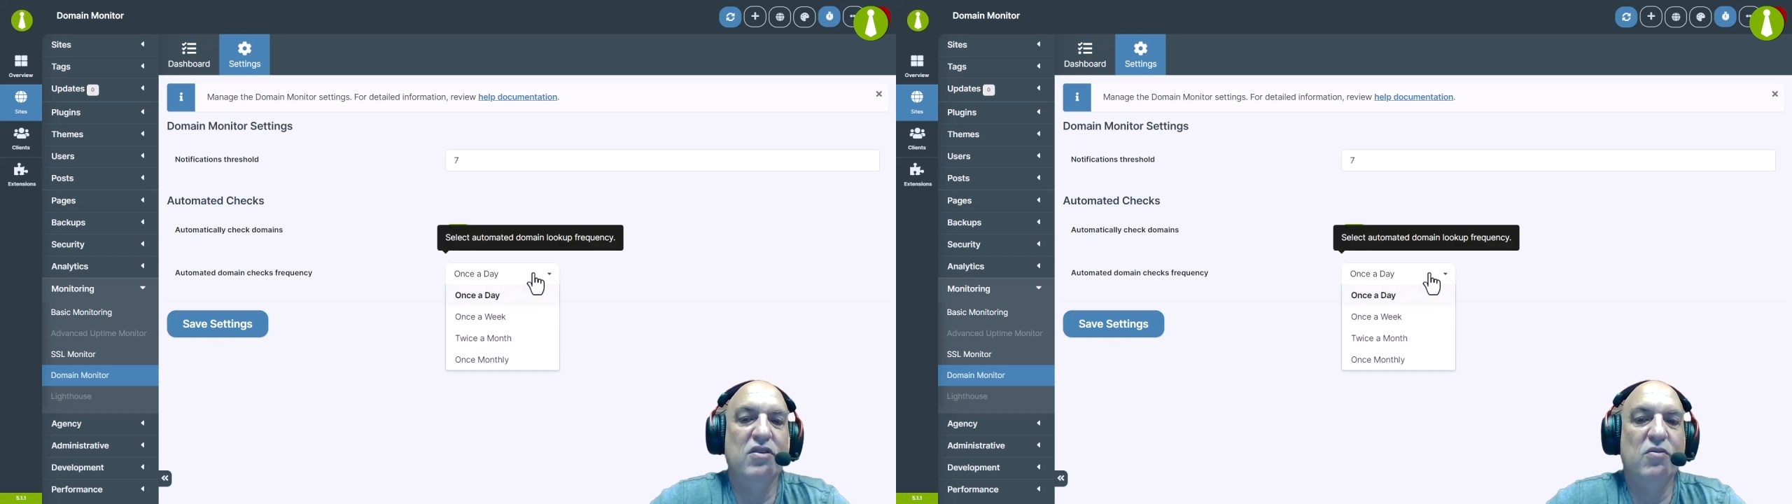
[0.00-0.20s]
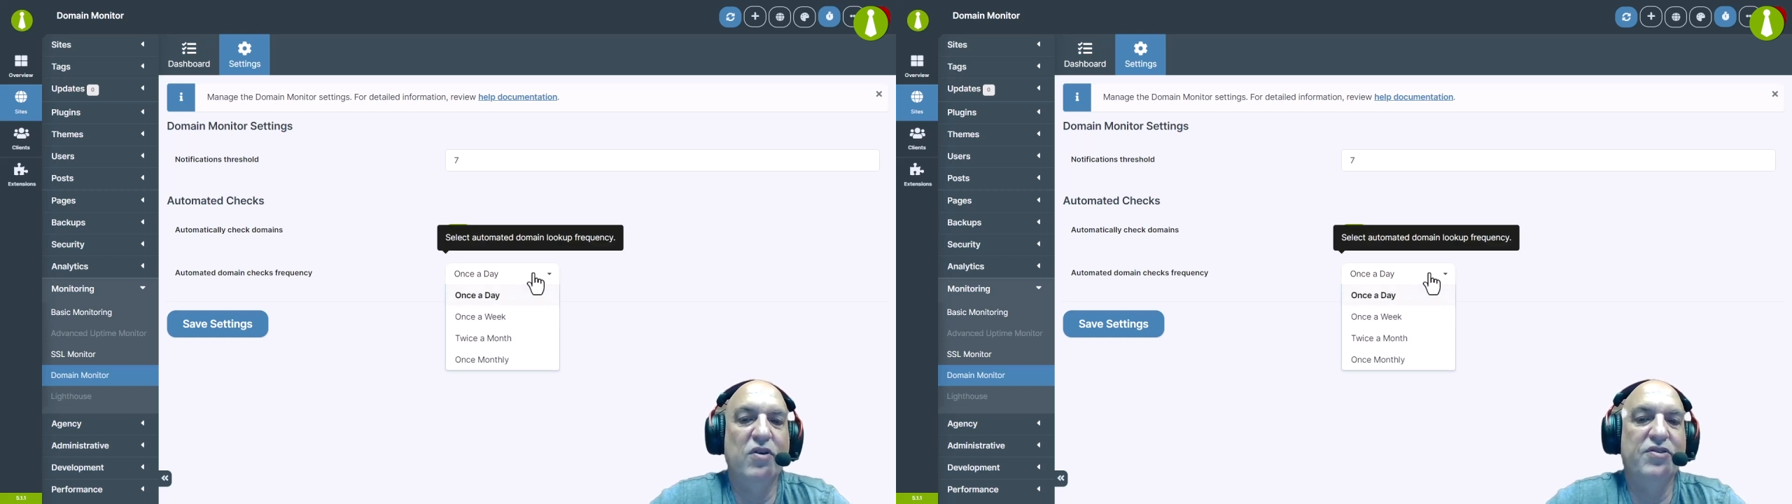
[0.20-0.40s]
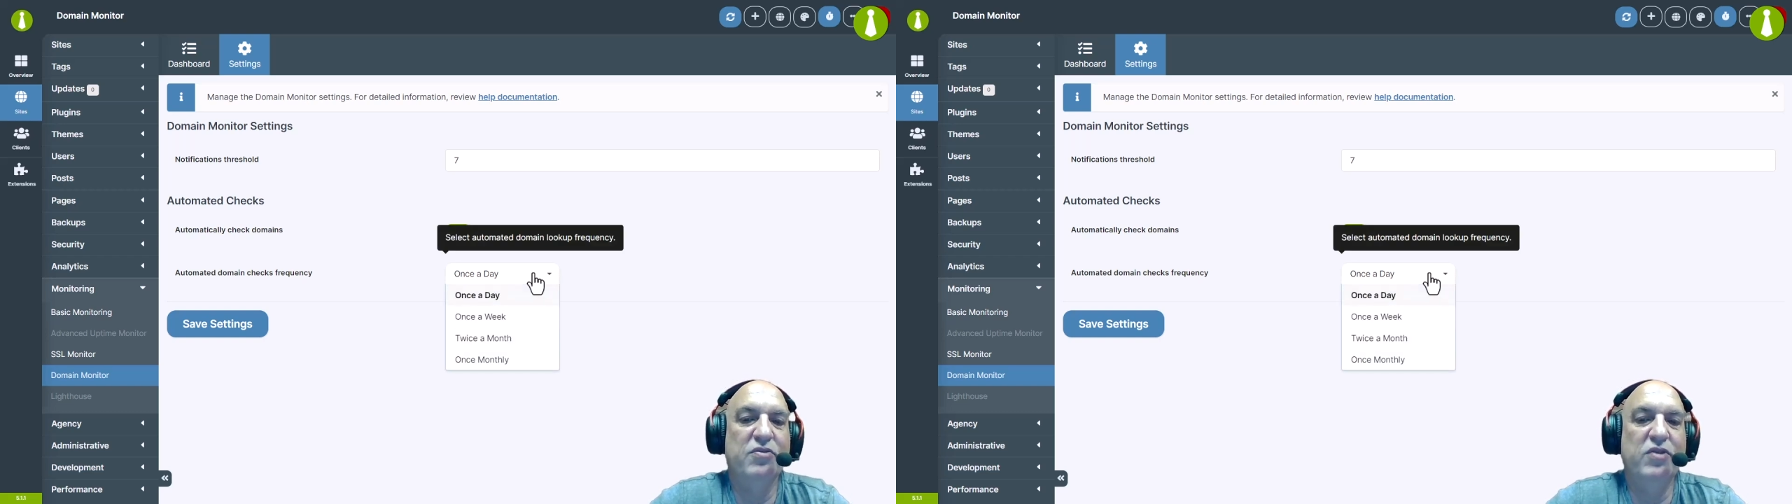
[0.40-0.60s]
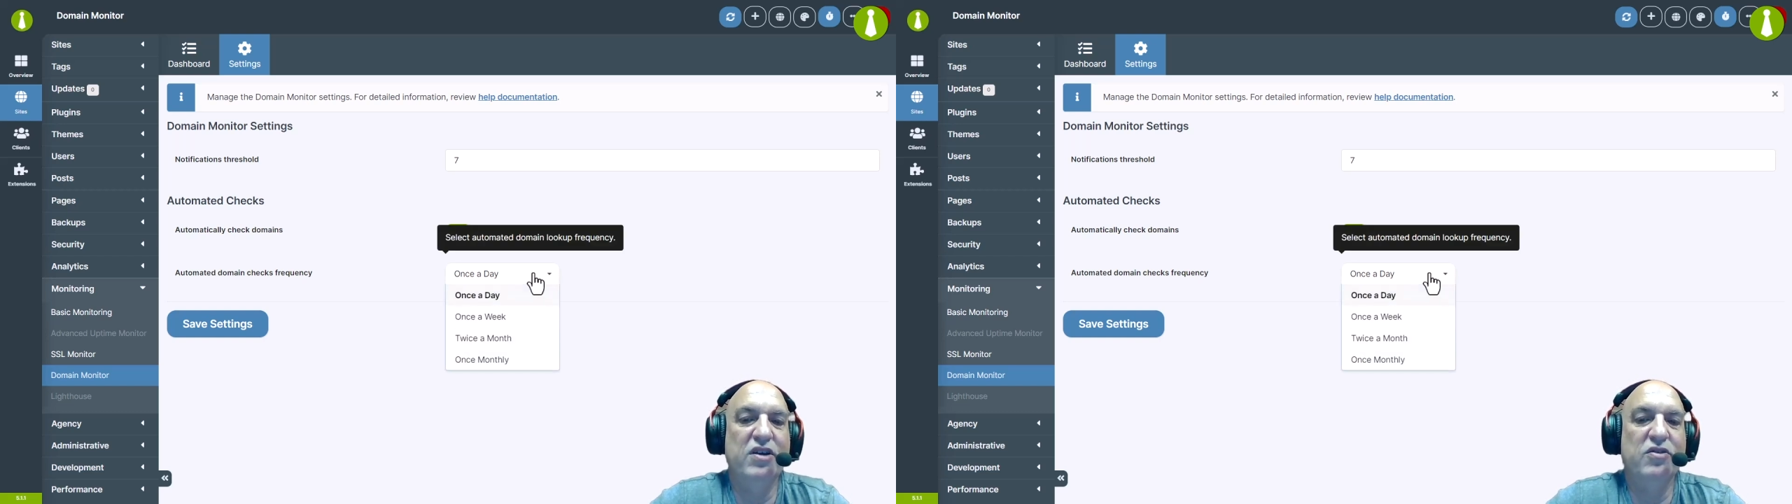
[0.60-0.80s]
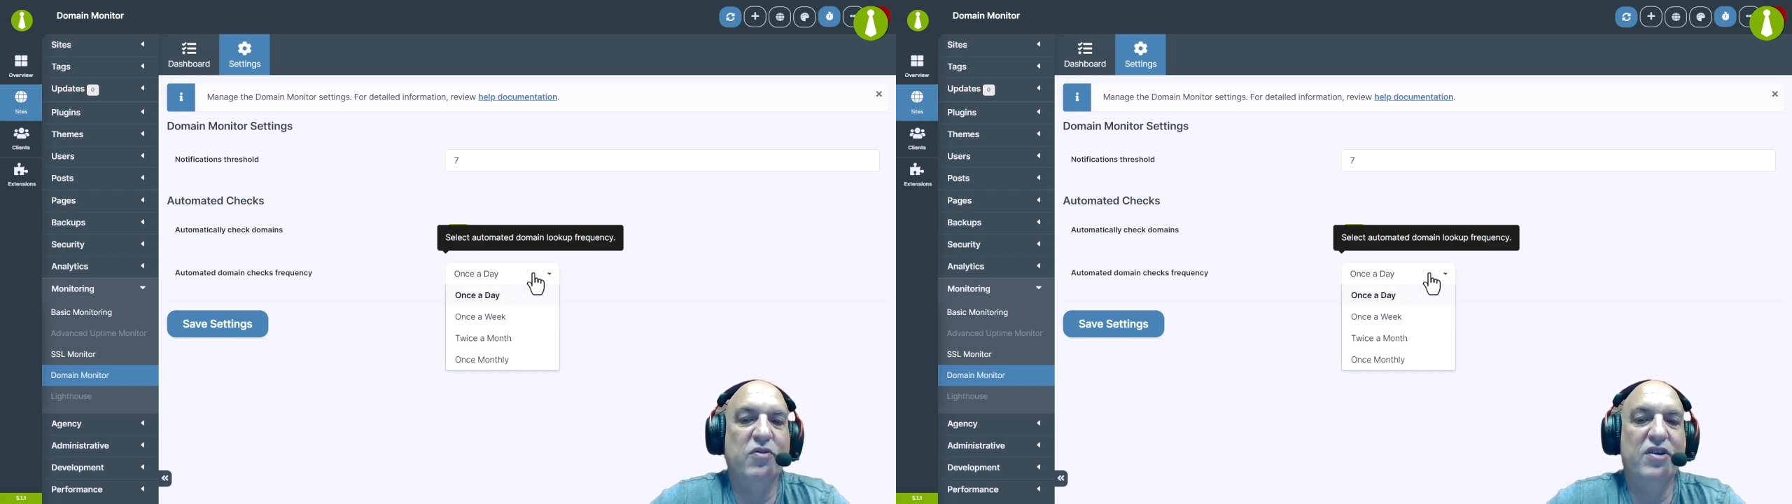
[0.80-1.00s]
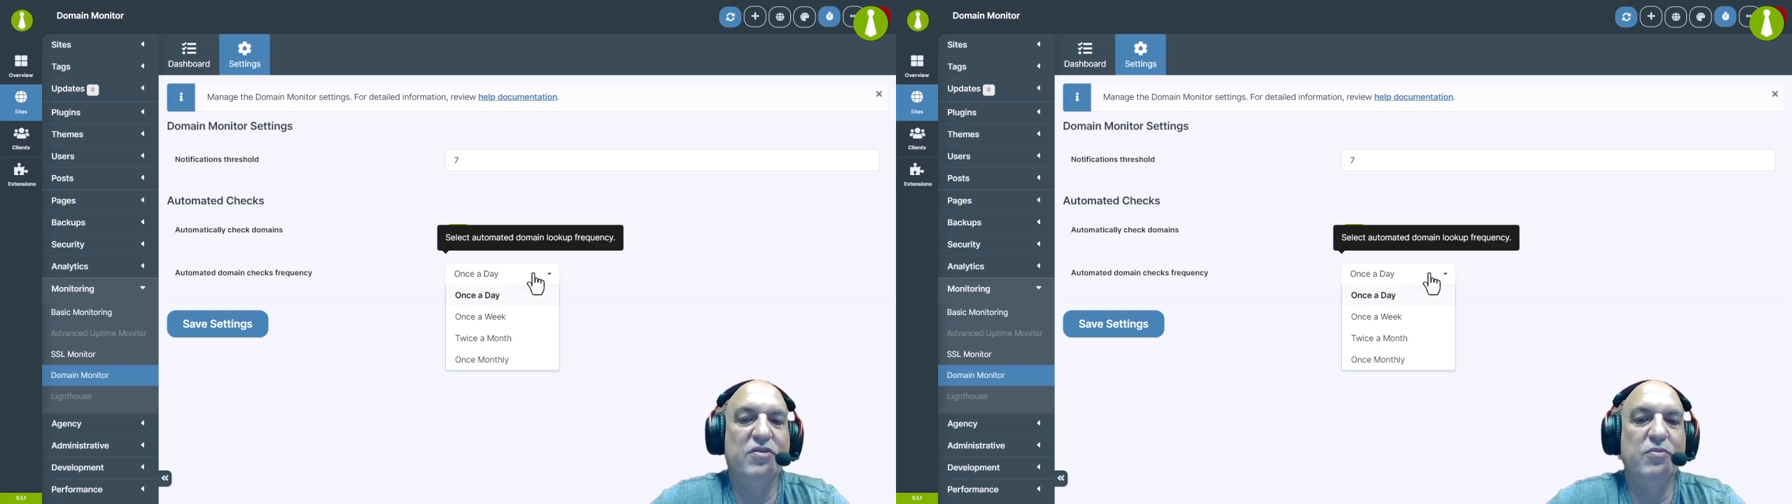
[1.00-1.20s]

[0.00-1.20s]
once a week, twice a